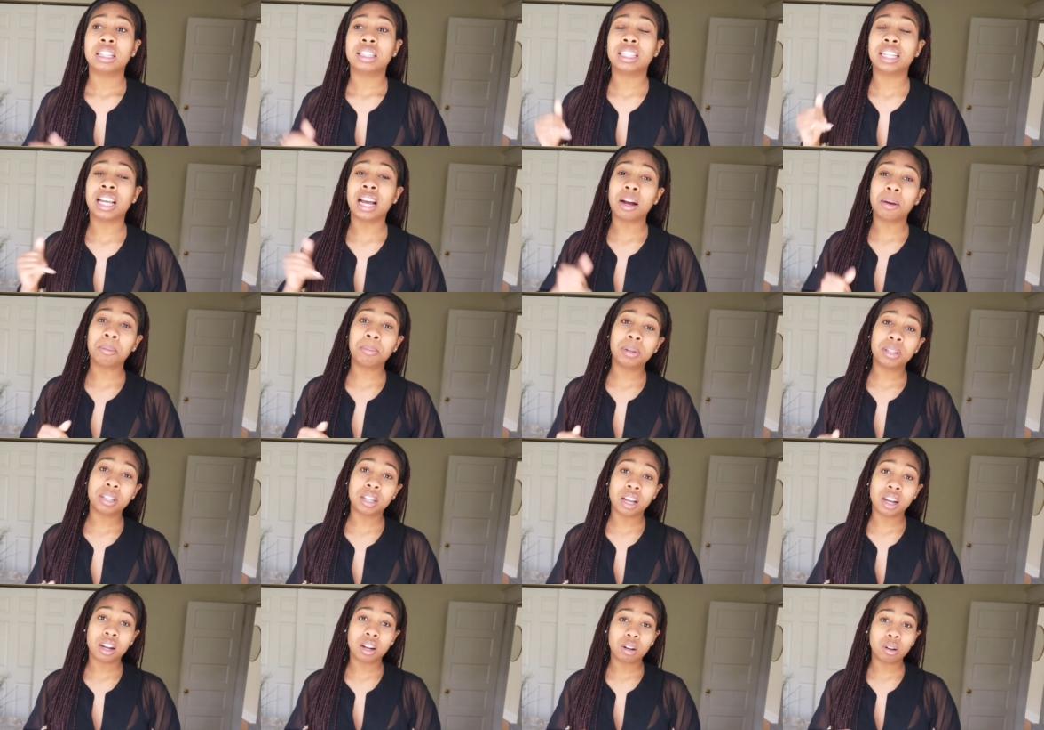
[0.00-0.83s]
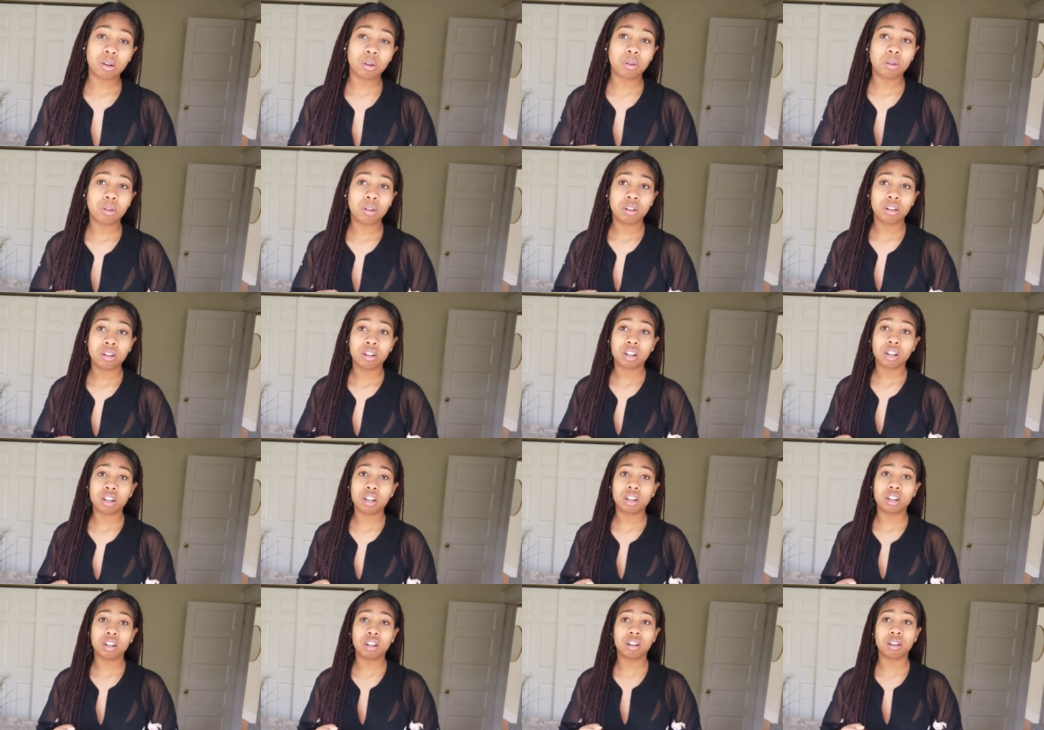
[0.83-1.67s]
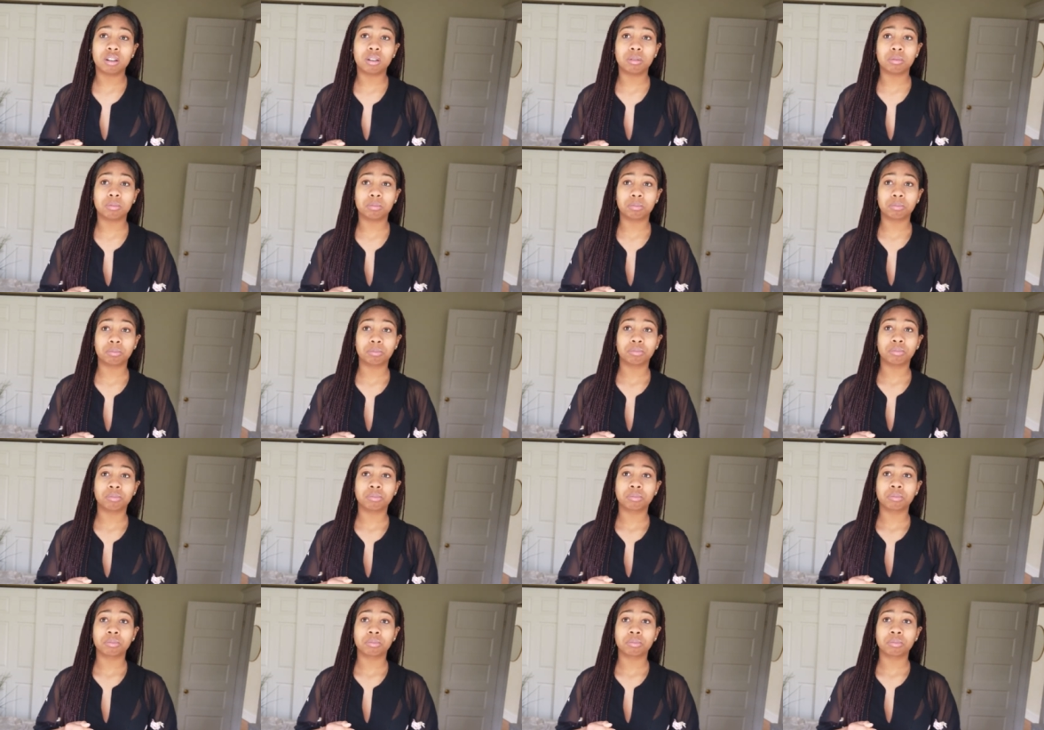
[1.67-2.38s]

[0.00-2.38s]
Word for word: down below, um,